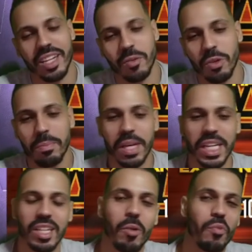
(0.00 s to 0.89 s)
we
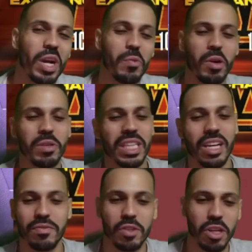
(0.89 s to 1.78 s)
picking up right where we
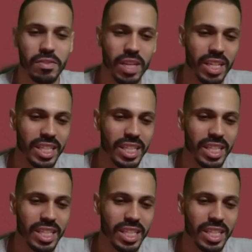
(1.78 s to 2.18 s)
left off the other